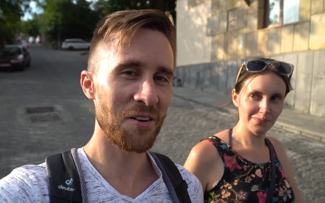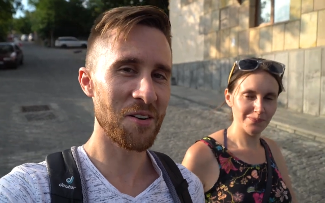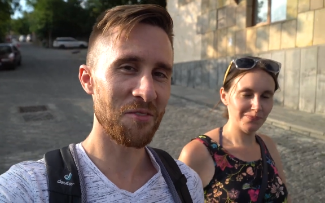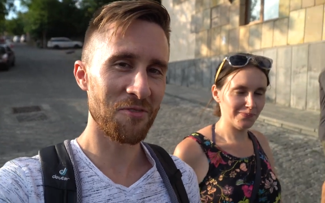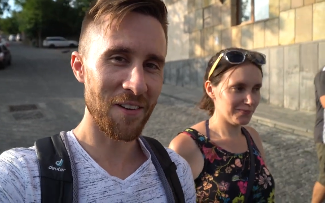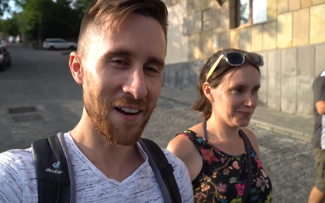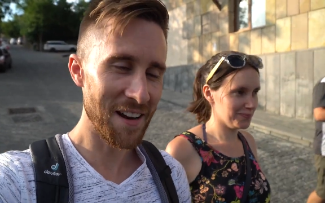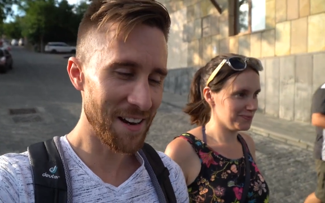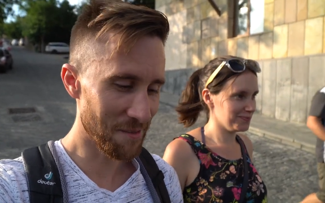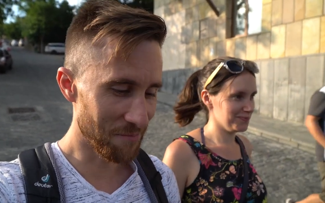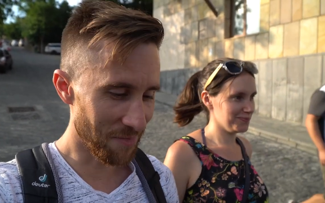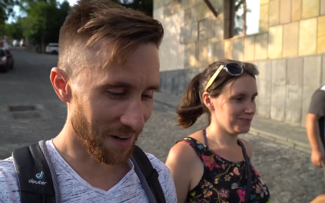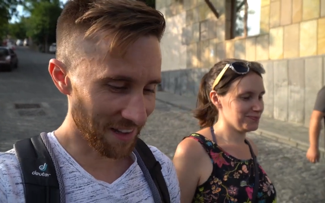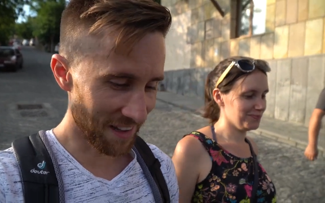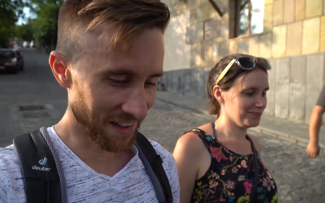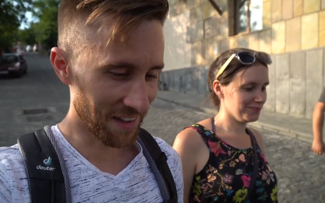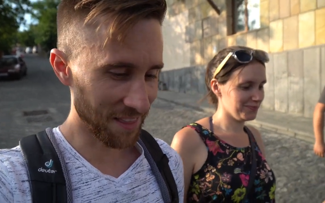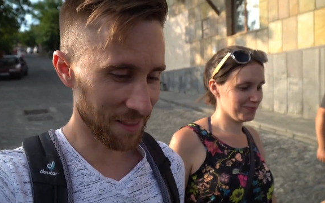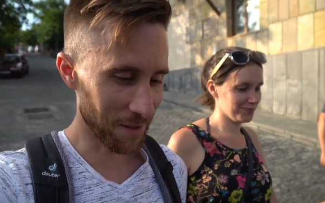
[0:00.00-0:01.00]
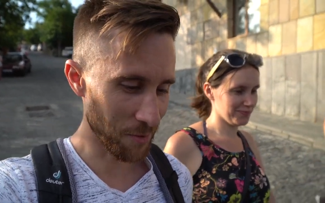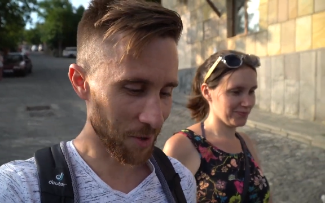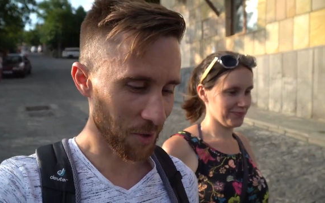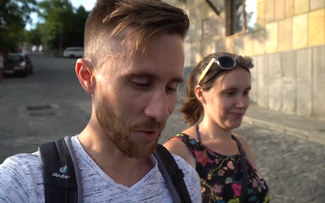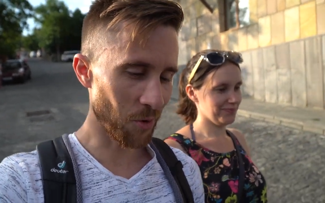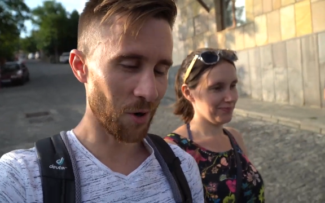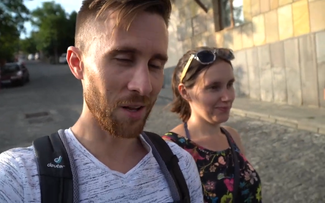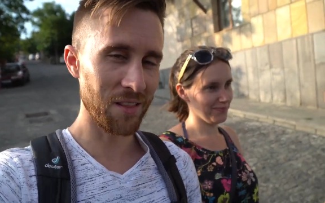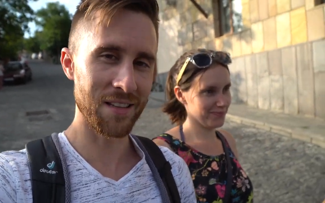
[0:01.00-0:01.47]
Speaker 1: are offended by that, then we
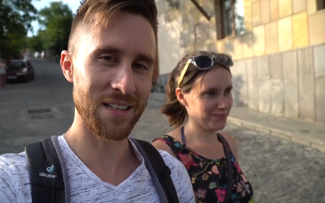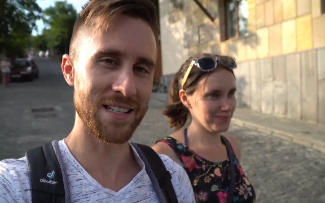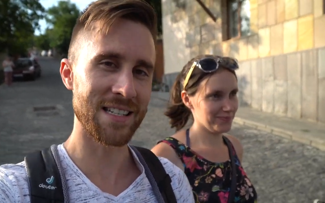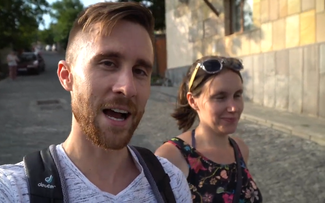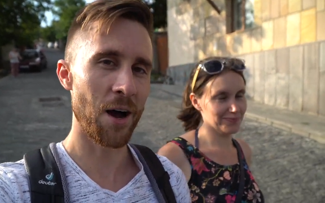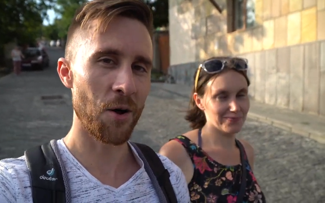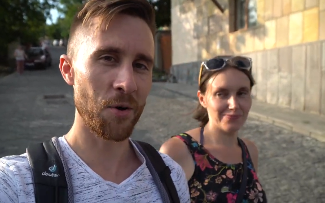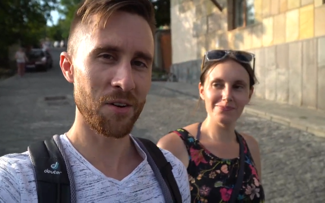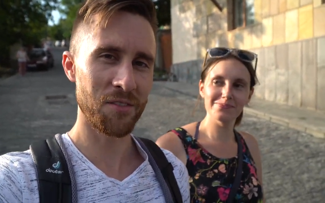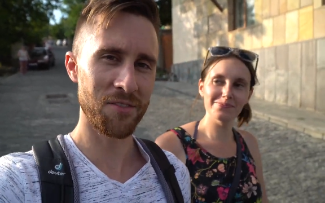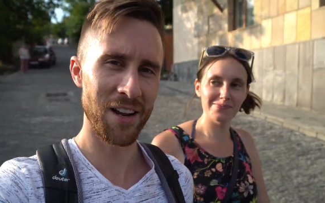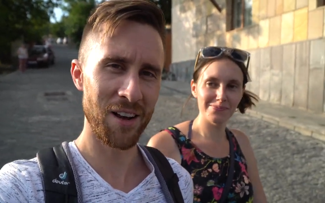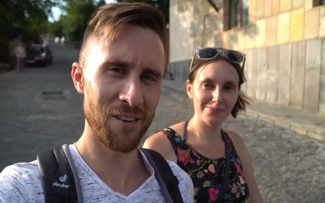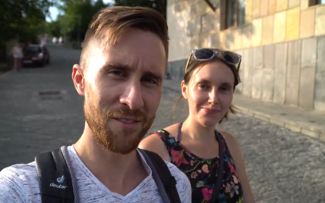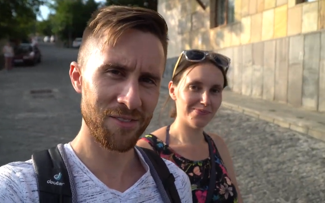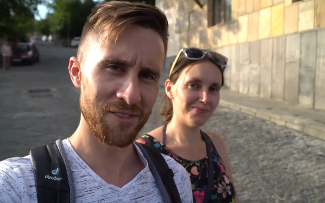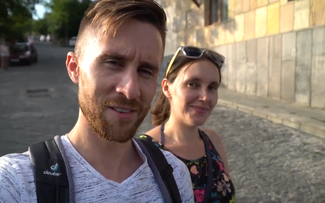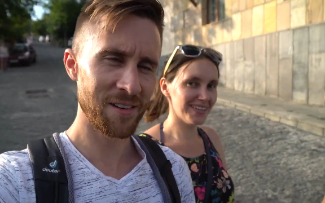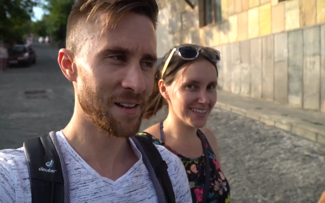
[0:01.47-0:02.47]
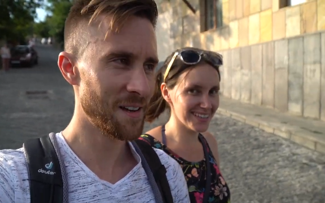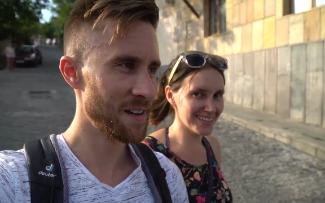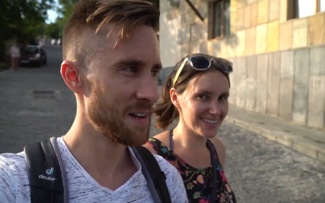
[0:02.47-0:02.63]
call it the town of love.